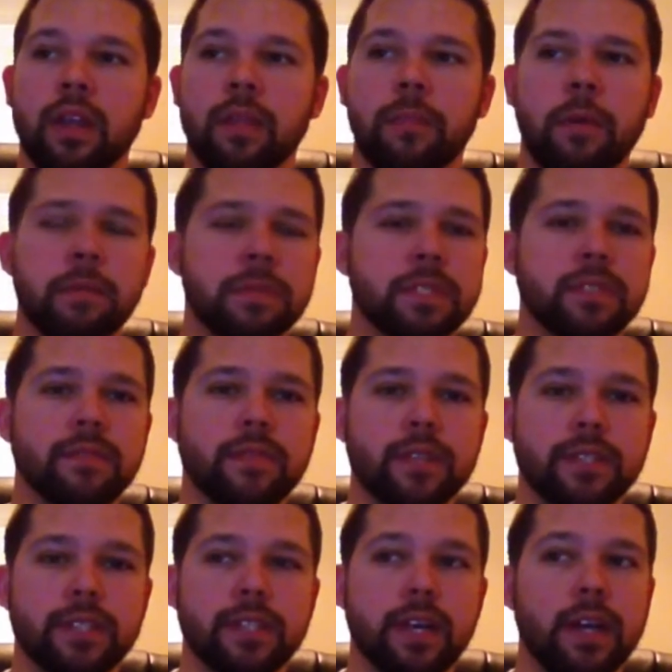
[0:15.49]
The purpose of
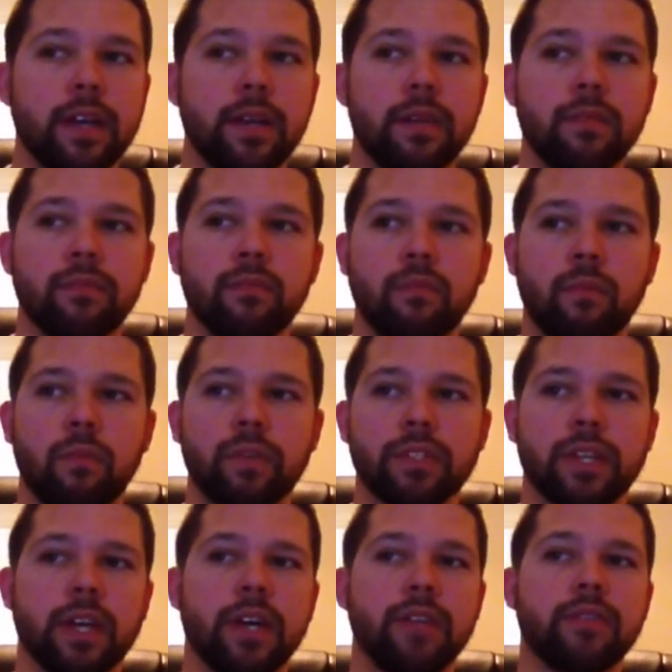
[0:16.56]
this study was
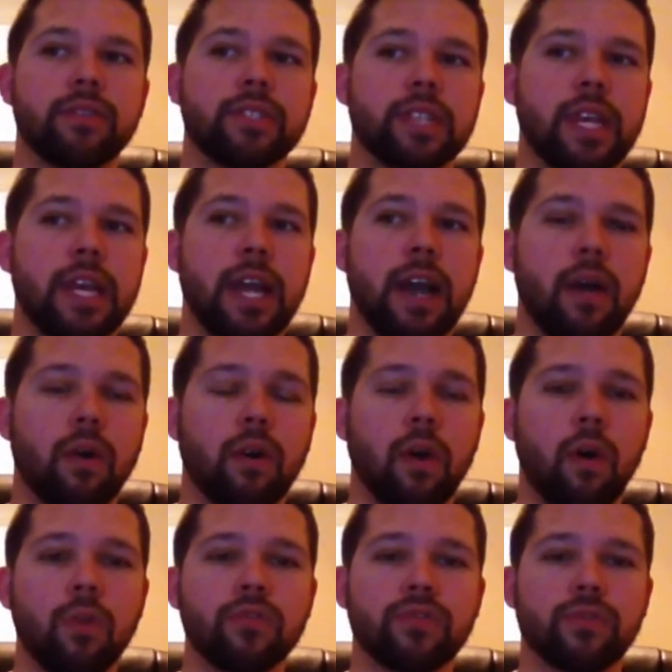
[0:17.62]
to understand how
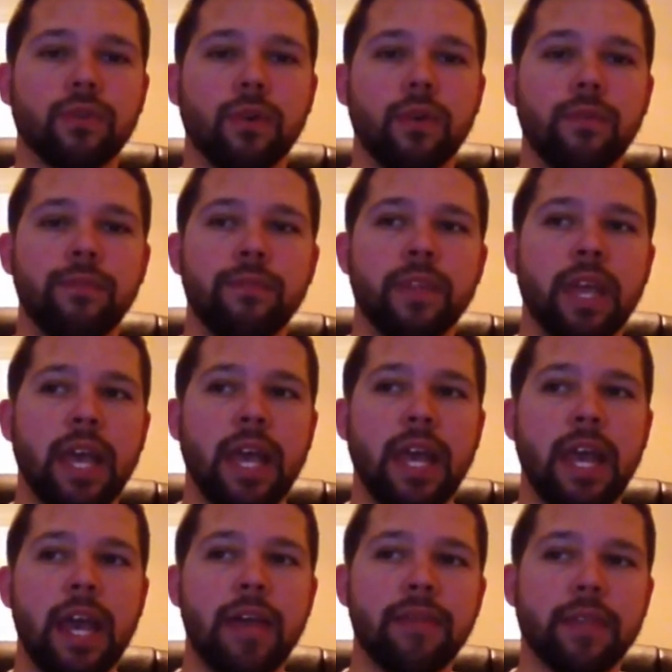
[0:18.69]
cultural
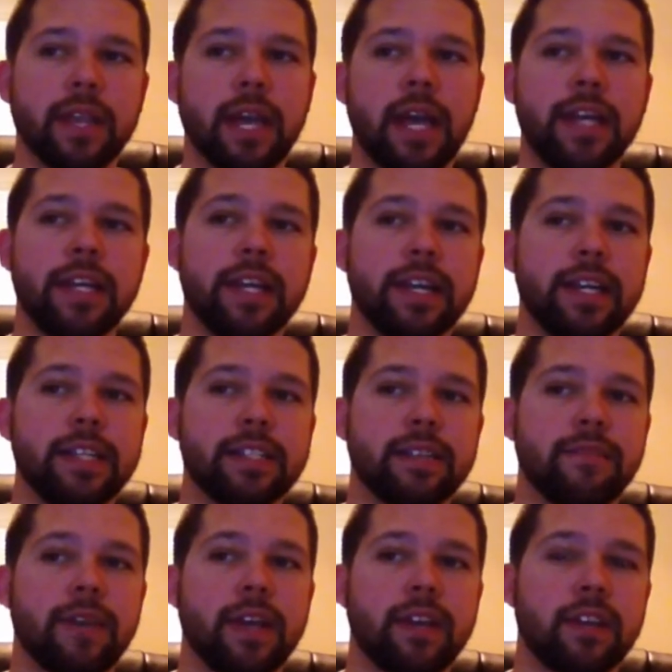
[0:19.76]
and ethnic identities
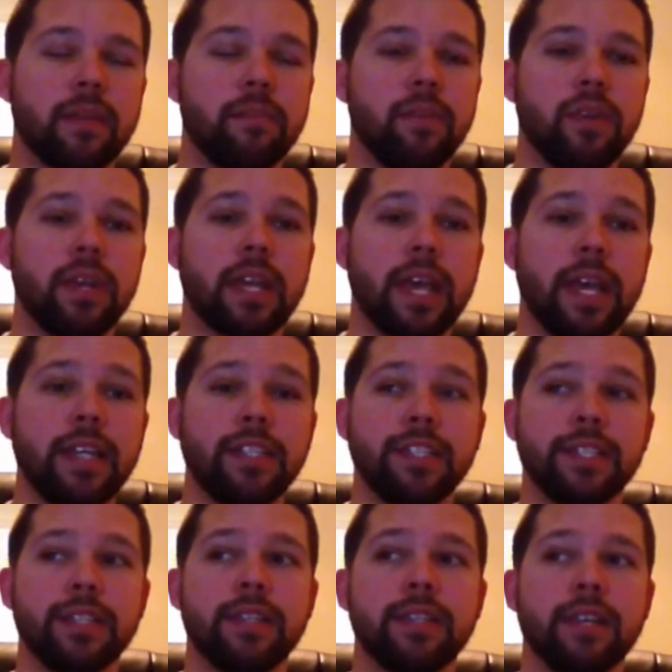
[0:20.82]
affect
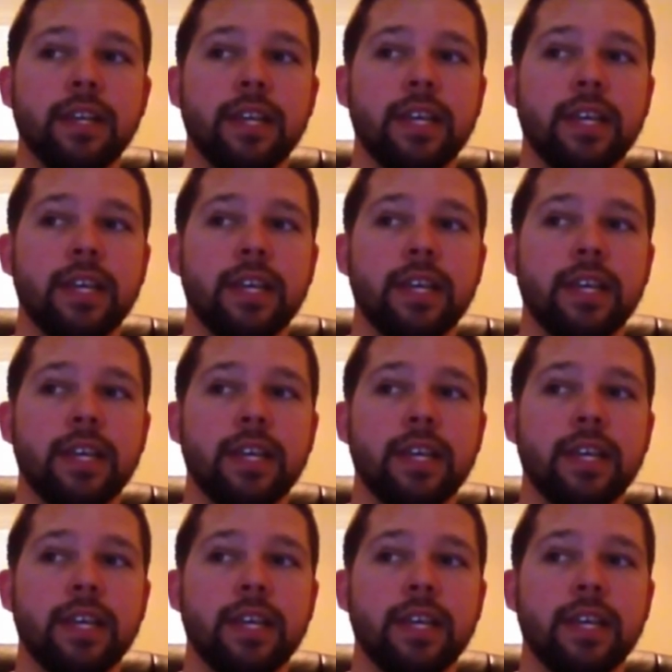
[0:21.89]
communication